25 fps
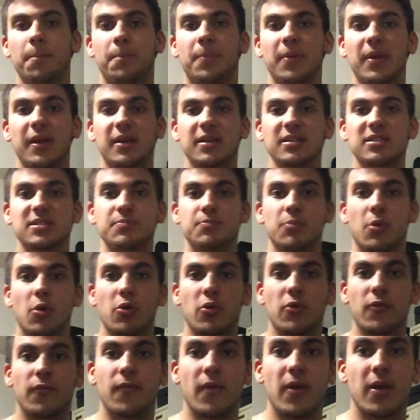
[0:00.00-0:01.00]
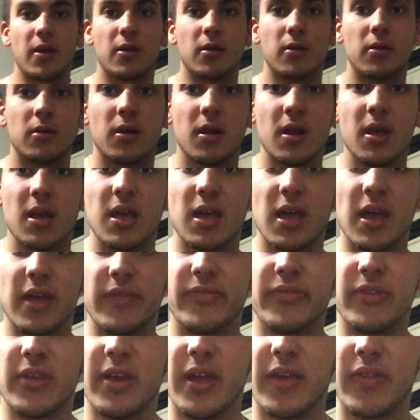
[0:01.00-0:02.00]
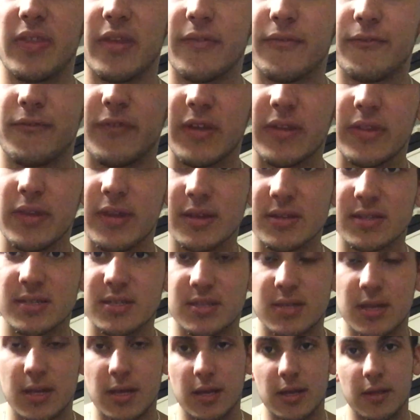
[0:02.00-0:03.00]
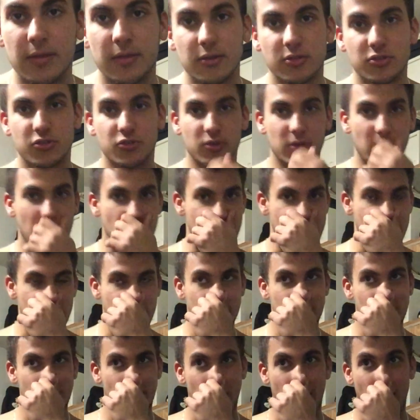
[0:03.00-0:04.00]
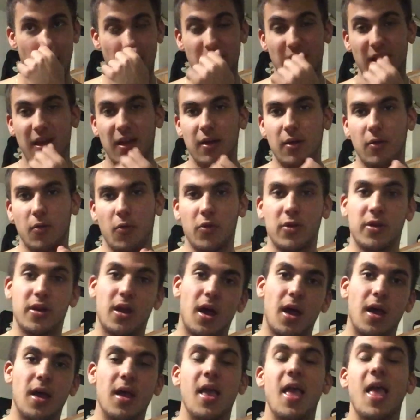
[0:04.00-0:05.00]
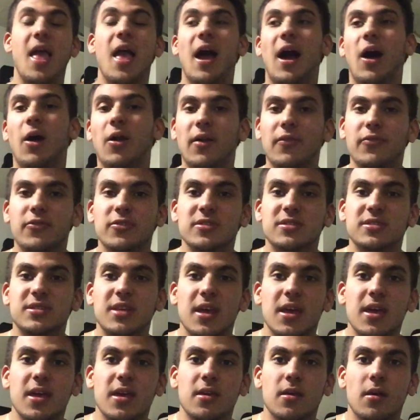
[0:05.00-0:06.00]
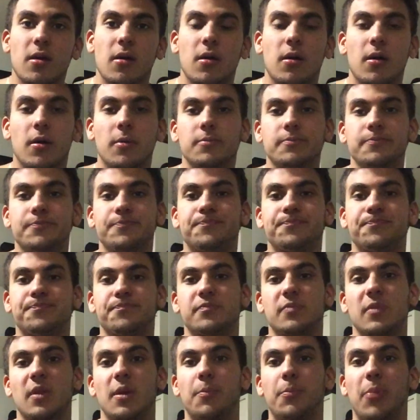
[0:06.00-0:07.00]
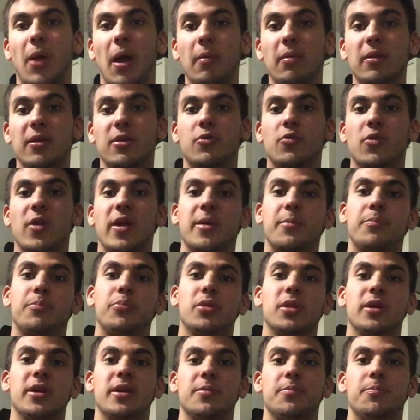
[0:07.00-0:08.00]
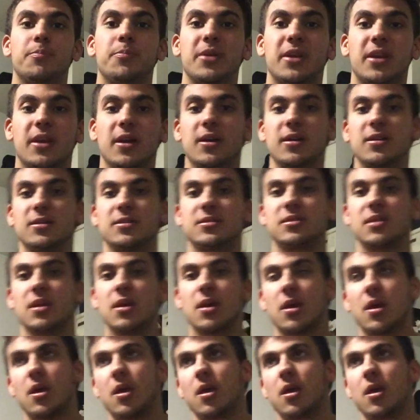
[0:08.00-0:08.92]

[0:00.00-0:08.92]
biggest motivator in in the fitness industry? And I would have, or not, I would have to say um, probably Greg Plitt because.